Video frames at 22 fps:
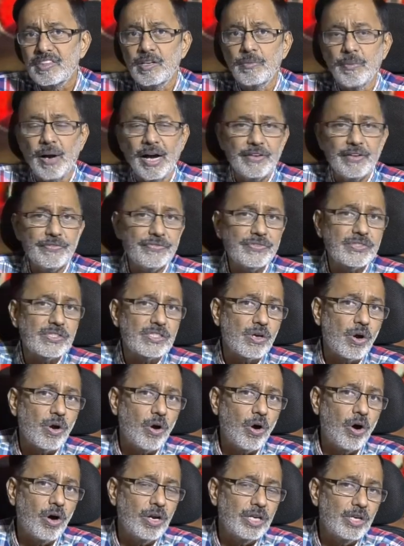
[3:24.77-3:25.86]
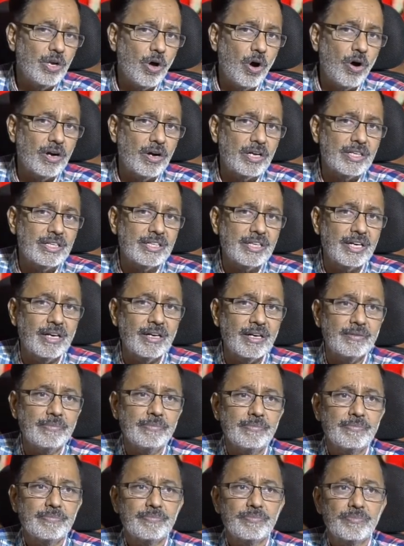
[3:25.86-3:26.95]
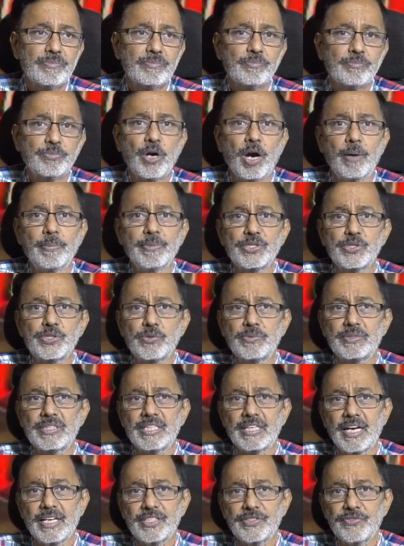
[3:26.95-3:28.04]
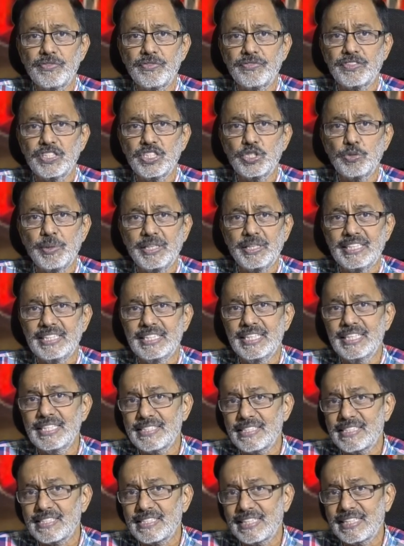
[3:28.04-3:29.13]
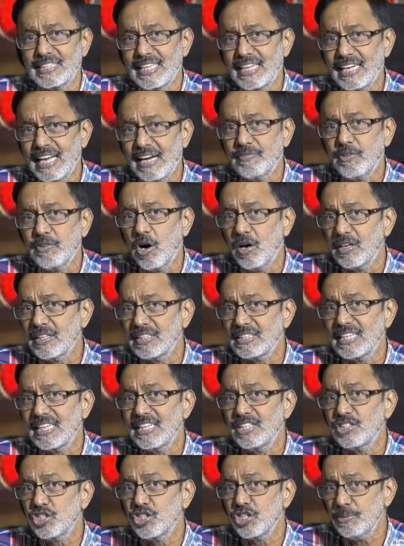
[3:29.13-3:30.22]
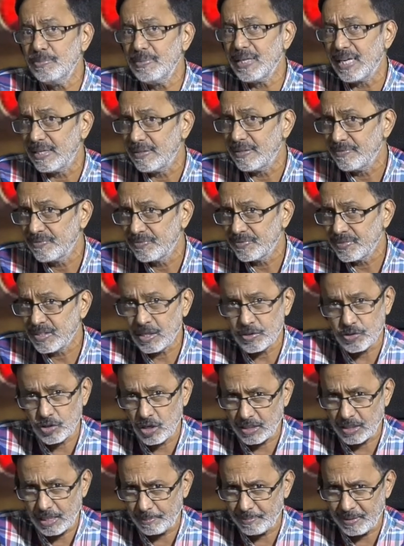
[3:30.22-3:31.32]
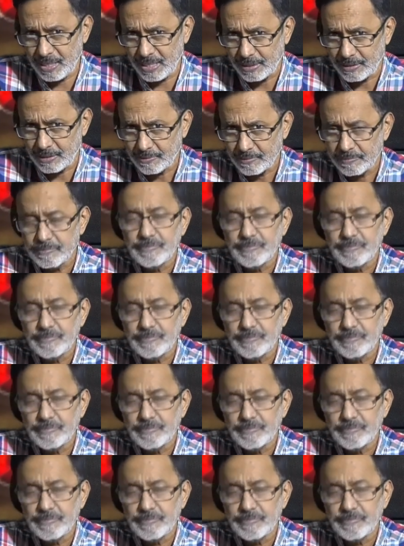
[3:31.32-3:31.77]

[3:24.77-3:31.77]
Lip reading: the wife's all along promise over the last 15, 20 years is that they'll have a holiday in Shimla. Not happening.